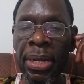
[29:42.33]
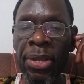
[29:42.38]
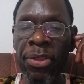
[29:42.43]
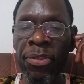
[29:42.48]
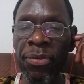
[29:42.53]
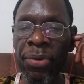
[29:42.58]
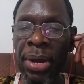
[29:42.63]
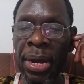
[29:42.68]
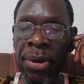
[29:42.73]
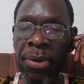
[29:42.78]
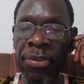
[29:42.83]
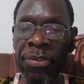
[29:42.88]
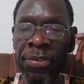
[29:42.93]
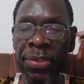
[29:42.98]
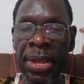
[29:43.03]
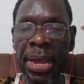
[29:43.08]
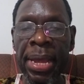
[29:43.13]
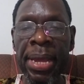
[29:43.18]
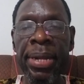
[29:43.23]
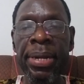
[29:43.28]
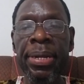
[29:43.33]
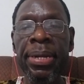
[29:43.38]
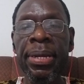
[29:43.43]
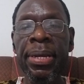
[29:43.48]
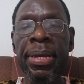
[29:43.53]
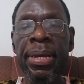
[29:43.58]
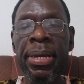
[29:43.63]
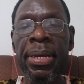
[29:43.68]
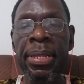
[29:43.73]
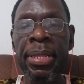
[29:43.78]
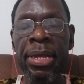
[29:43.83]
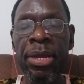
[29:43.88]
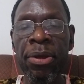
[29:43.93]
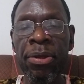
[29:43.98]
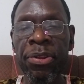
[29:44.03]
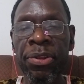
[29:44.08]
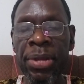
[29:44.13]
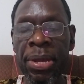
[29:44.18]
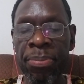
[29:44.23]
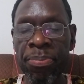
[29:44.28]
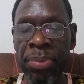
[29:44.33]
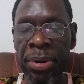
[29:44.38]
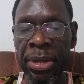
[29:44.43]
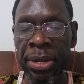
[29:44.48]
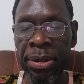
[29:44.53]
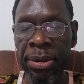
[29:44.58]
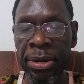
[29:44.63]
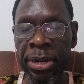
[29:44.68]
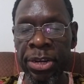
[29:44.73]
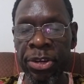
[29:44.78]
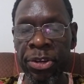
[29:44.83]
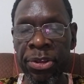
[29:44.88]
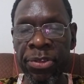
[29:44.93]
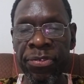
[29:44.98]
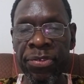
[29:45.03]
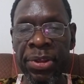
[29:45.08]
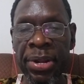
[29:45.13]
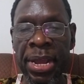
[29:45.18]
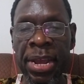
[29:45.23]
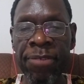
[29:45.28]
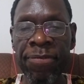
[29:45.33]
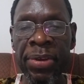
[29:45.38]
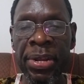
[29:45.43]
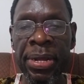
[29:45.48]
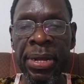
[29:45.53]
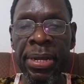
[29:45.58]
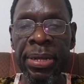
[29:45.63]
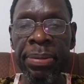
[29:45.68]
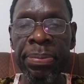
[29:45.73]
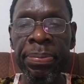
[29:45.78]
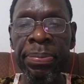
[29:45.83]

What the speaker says: to understand the contemporary conditions in Africa.